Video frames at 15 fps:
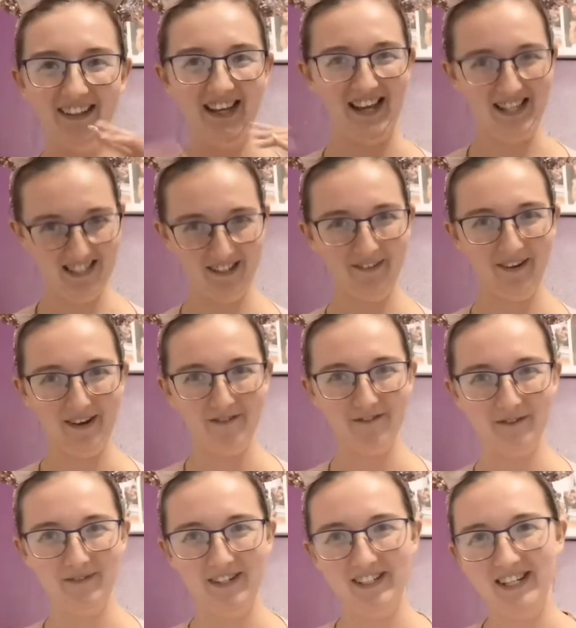It's a quote
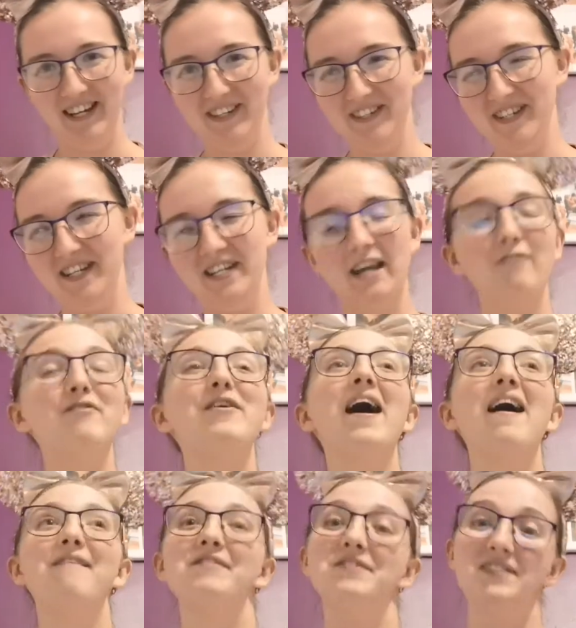from Enchanted. If you
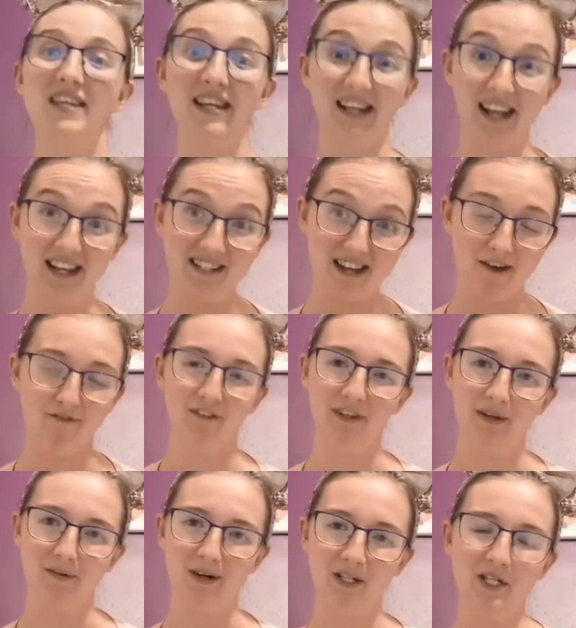haven't seen it,
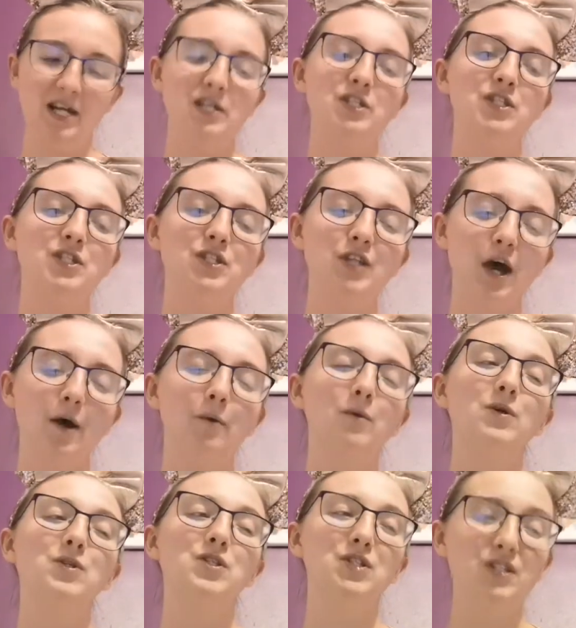definitely watch it. It's
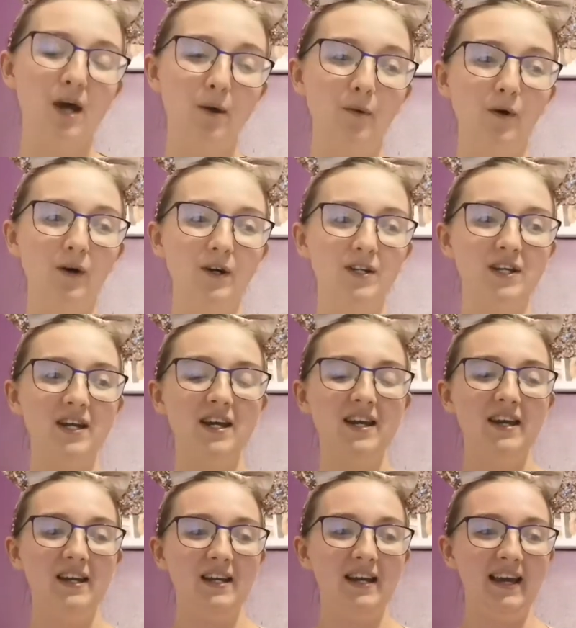so, so good.
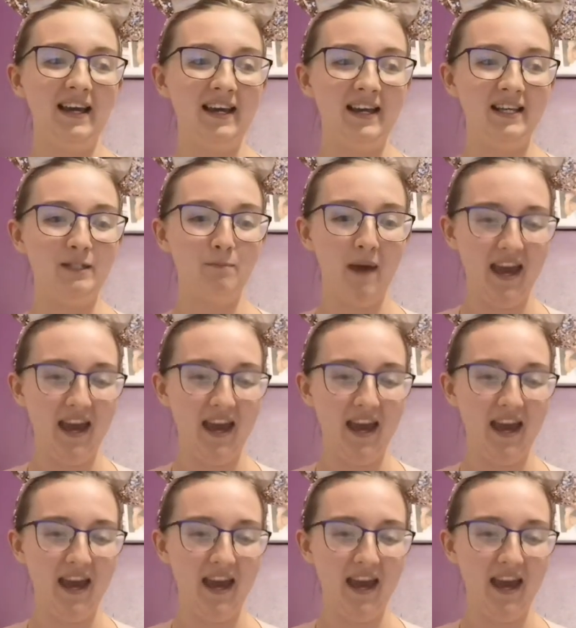It is